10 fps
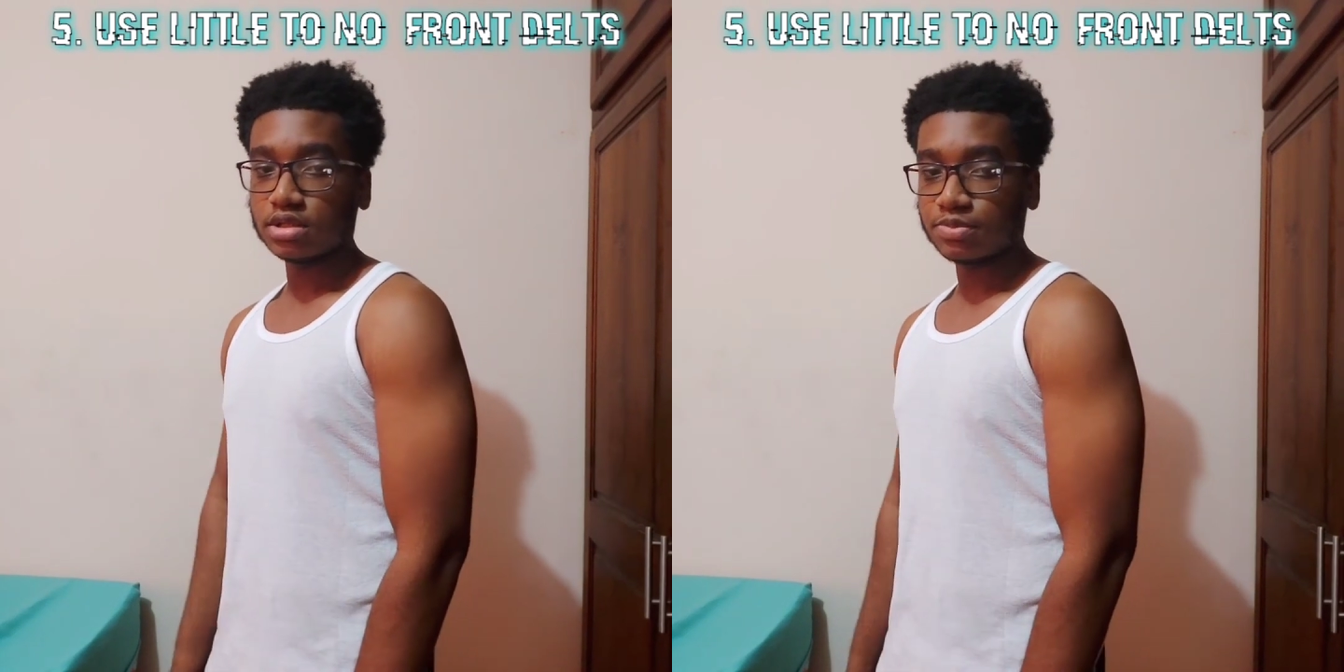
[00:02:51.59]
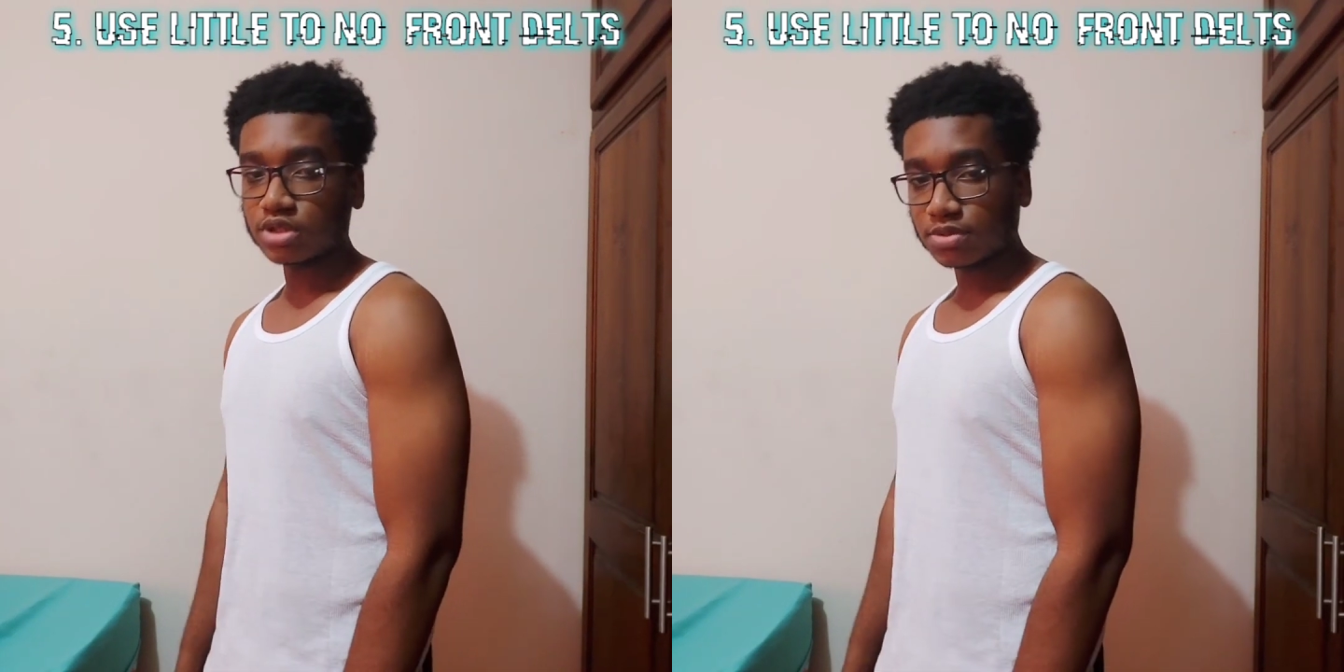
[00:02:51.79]

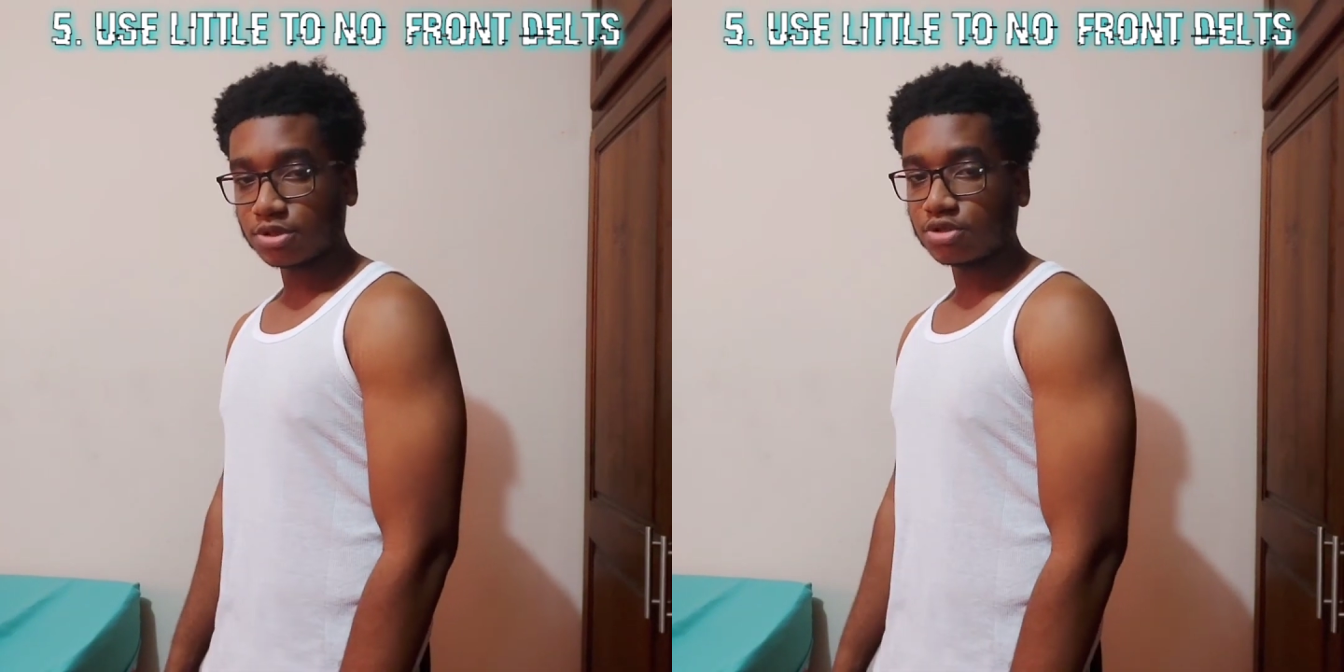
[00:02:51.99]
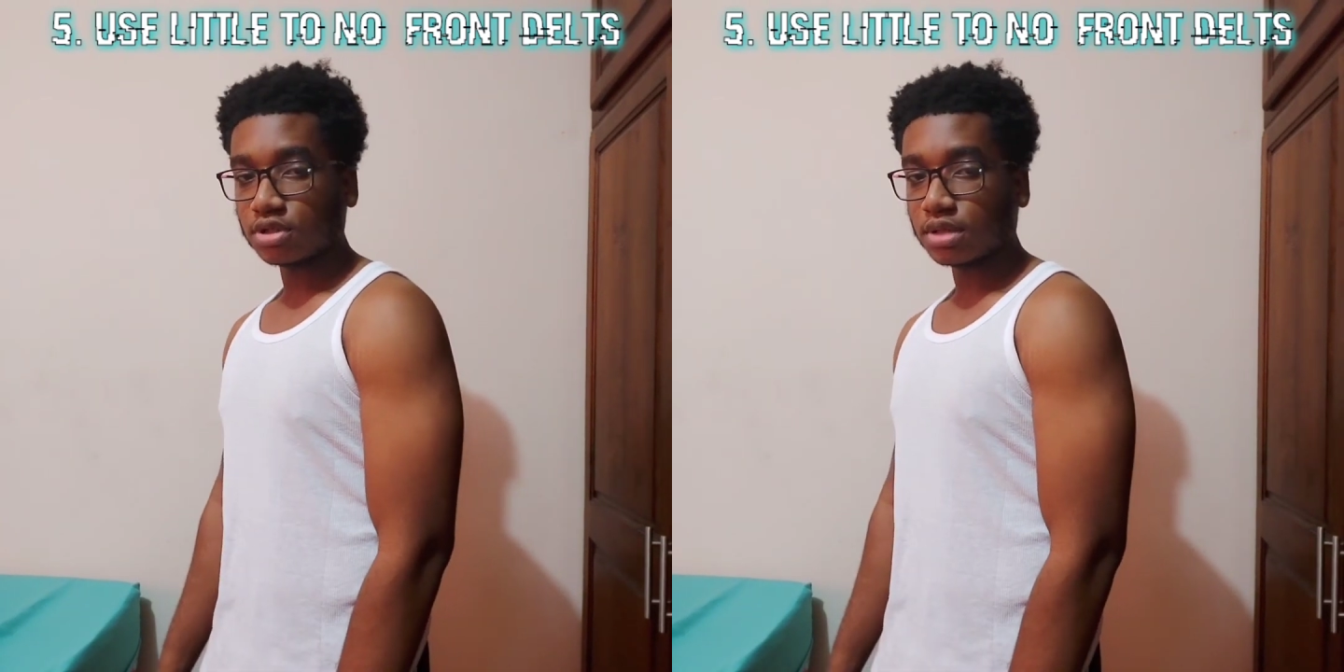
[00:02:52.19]
to push
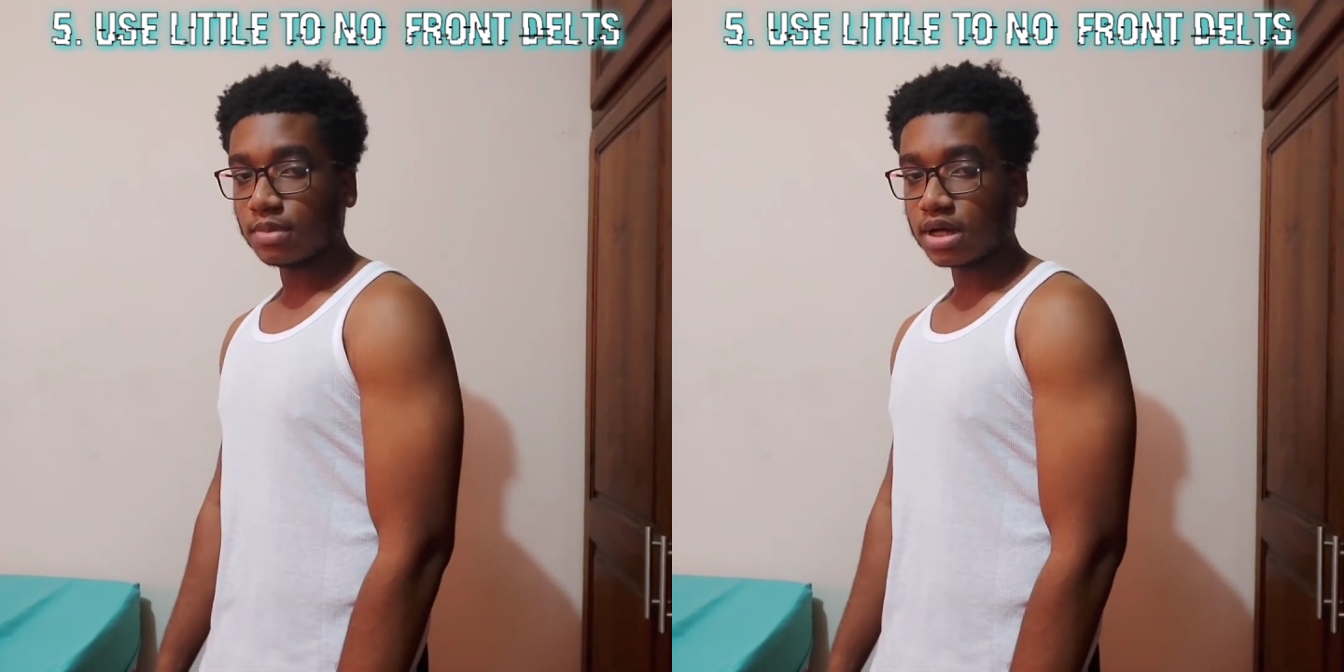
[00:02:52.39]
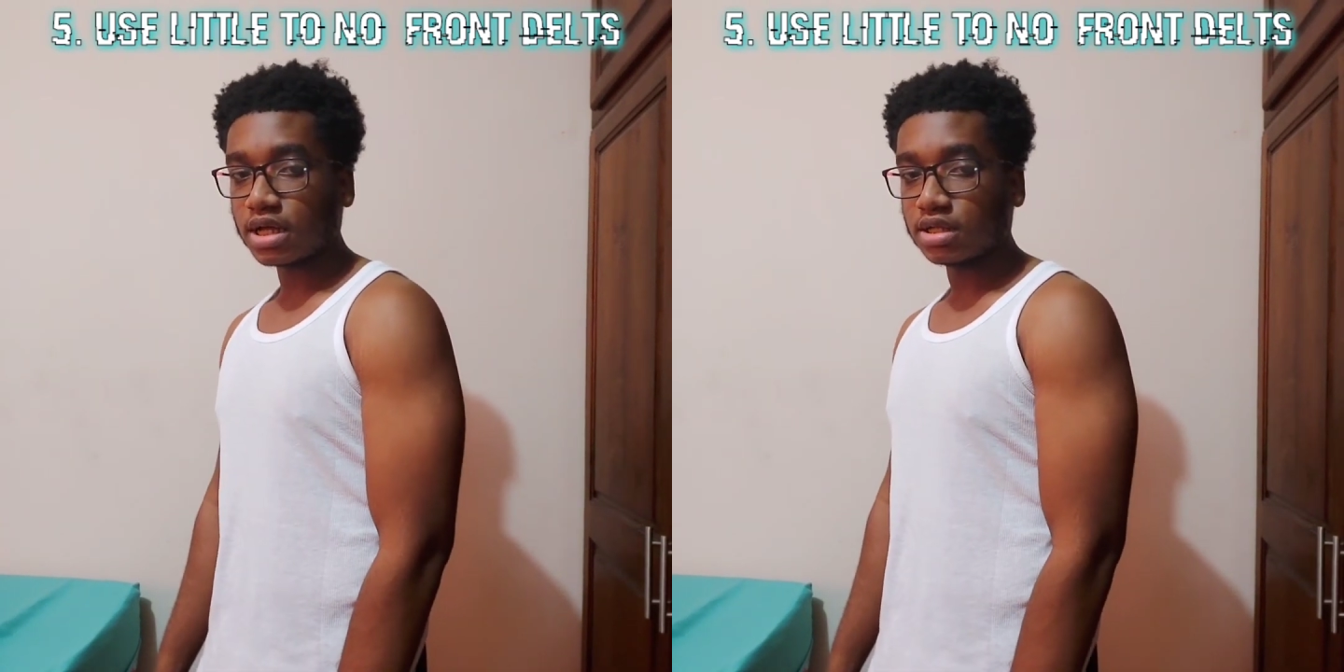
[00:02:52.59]
my
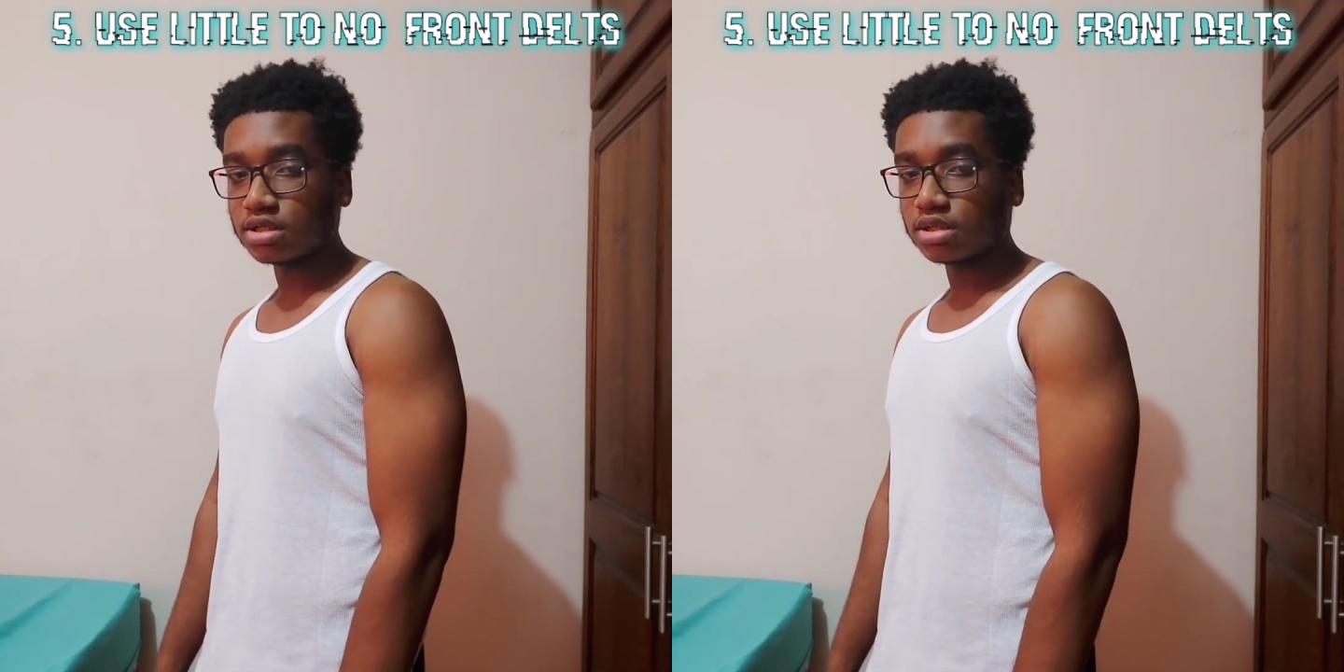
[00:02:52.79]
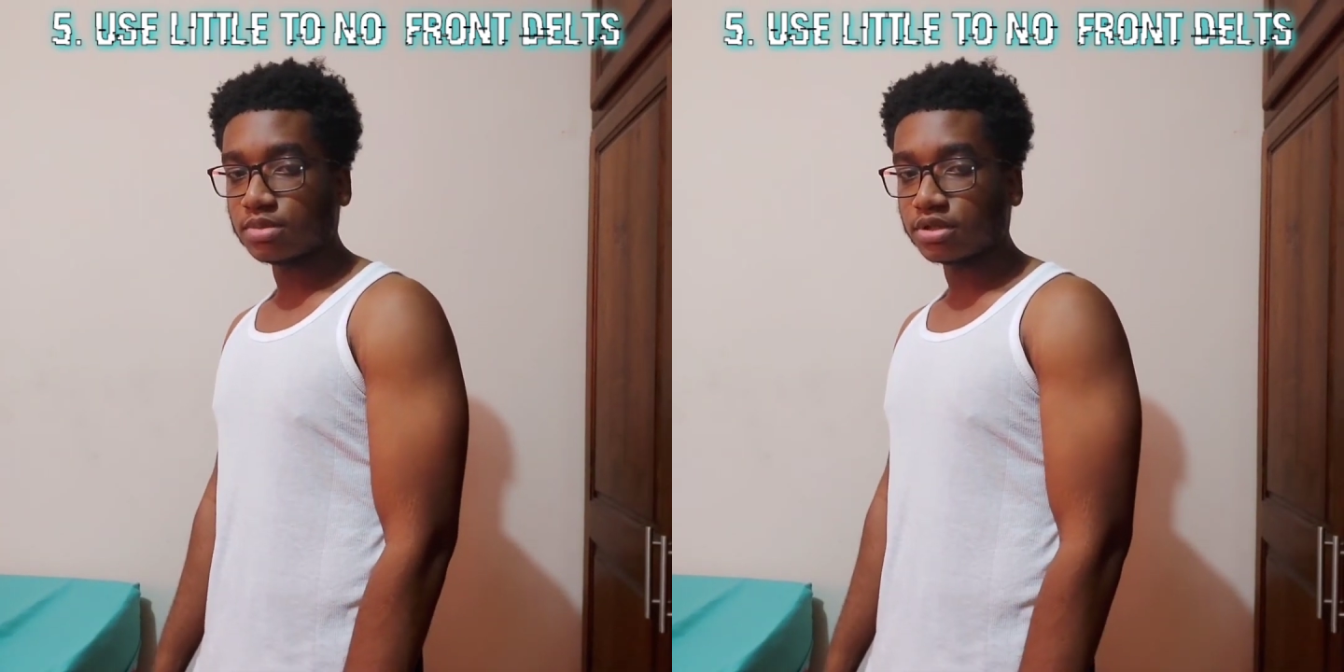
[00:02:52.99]
shoulder back a
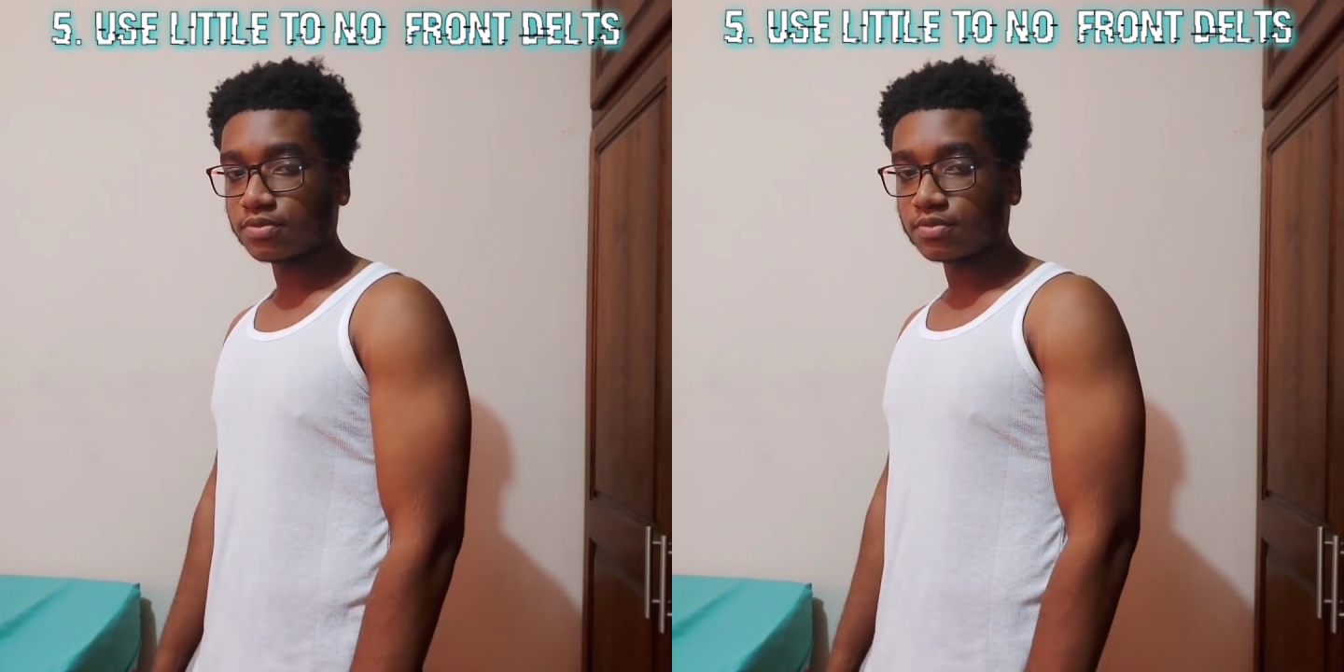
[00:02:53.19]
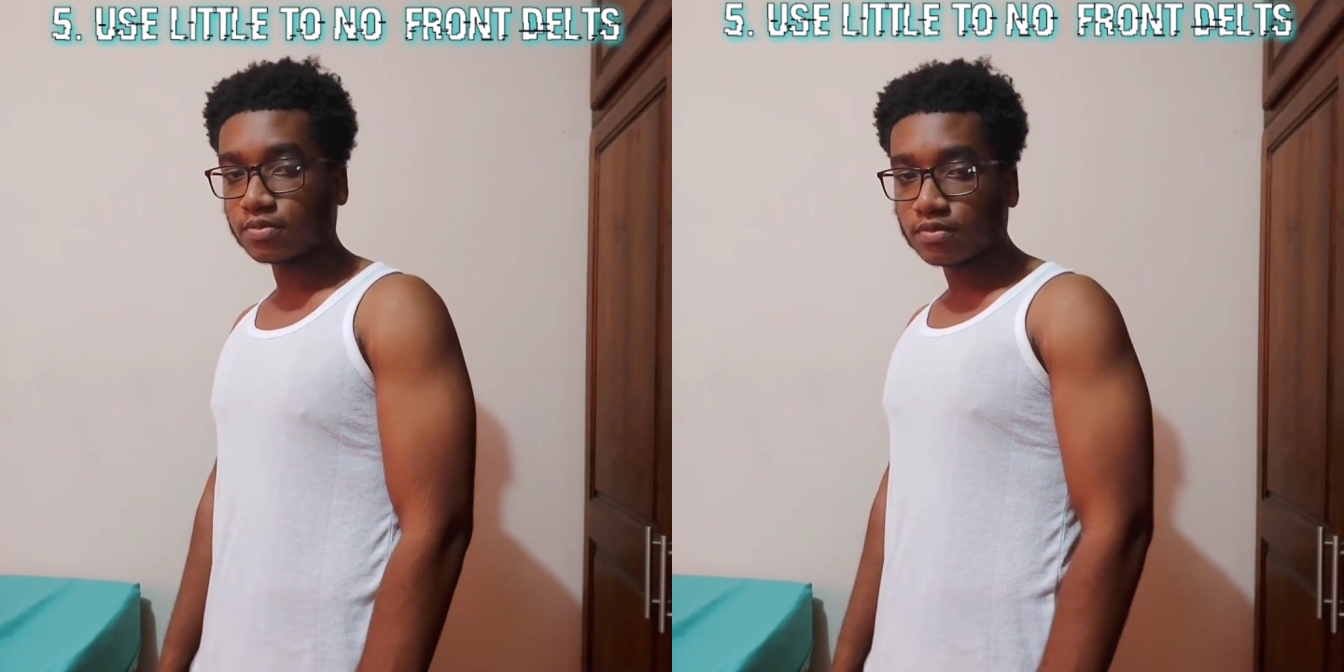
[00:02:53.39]
little
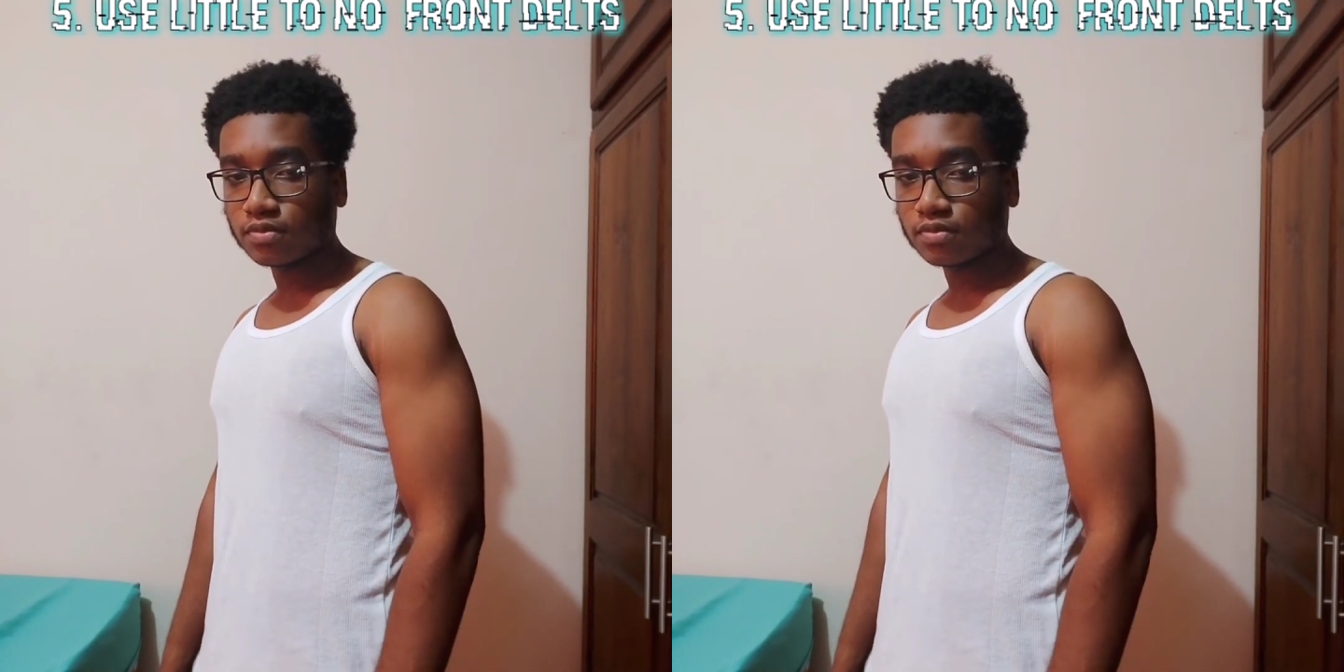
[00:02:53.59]
bit.